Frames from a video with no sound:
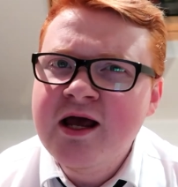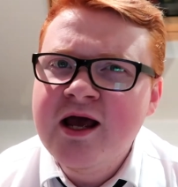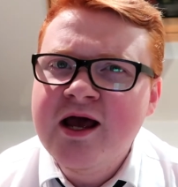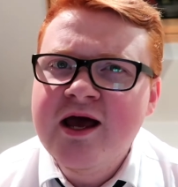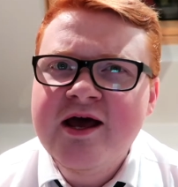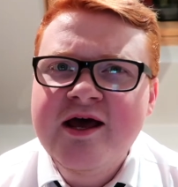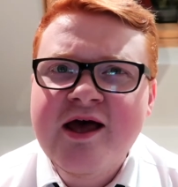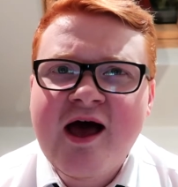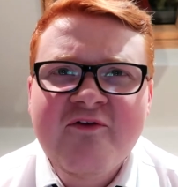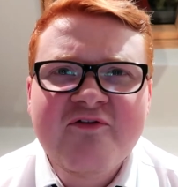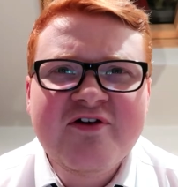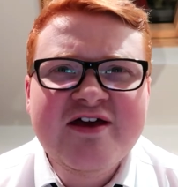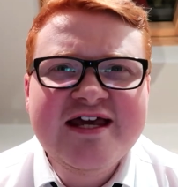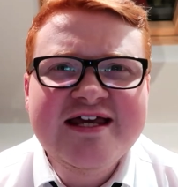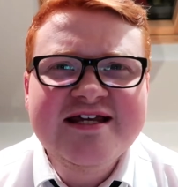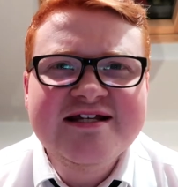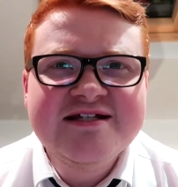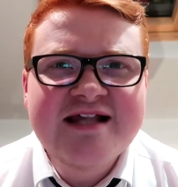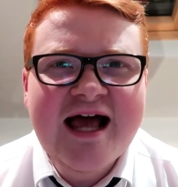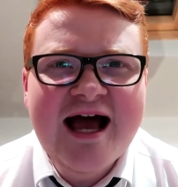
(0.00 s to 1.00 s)
I think
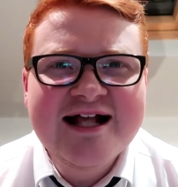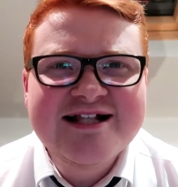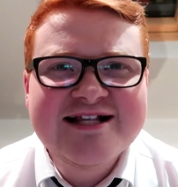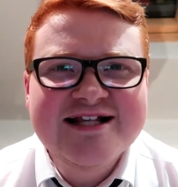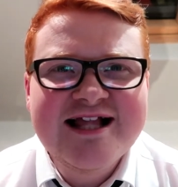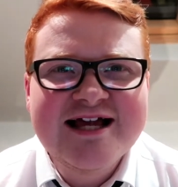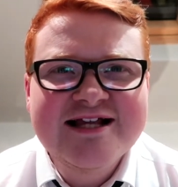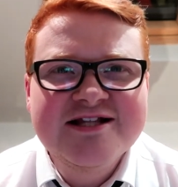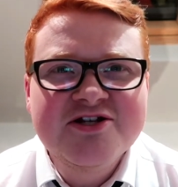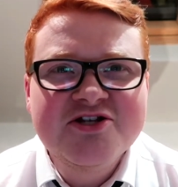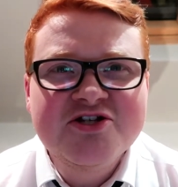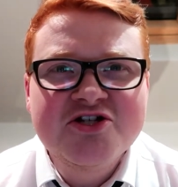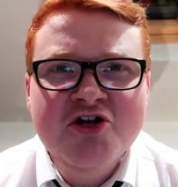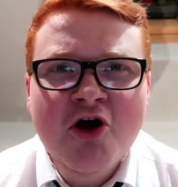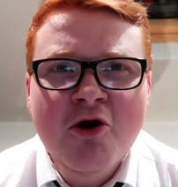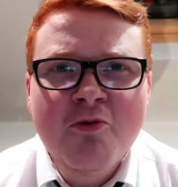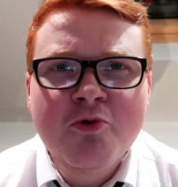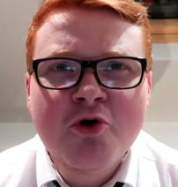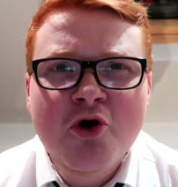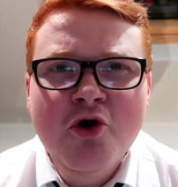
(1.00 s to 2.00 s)
he's Atalanta's
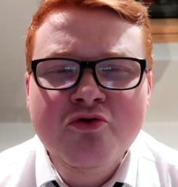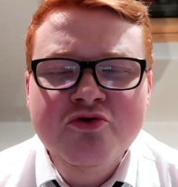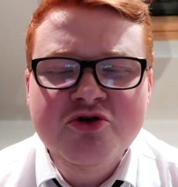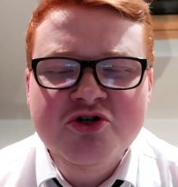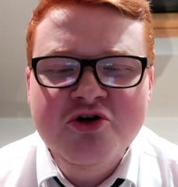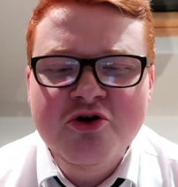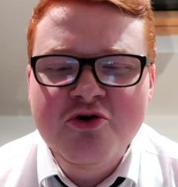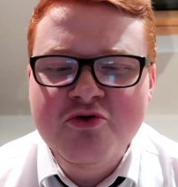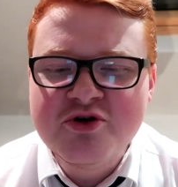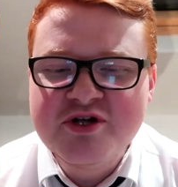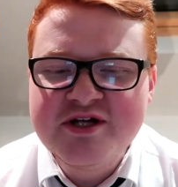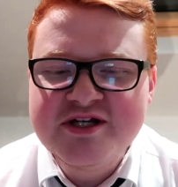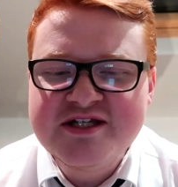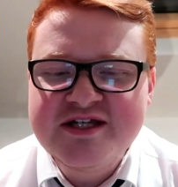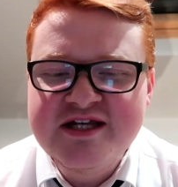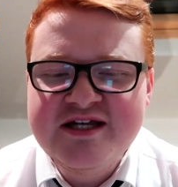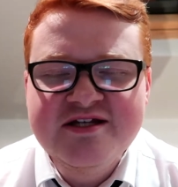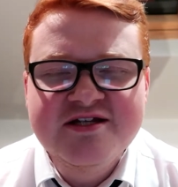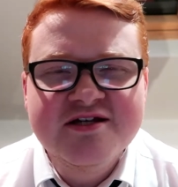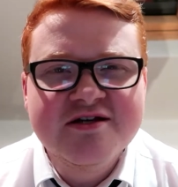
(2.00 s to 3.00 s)
top goal scorer this
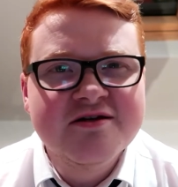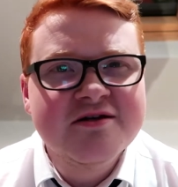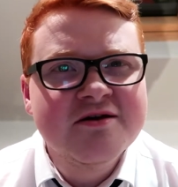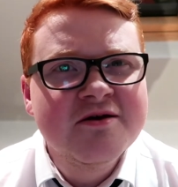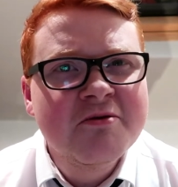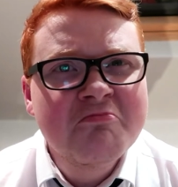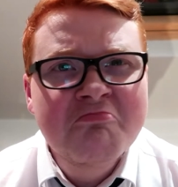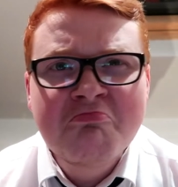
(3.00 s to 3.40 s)
season.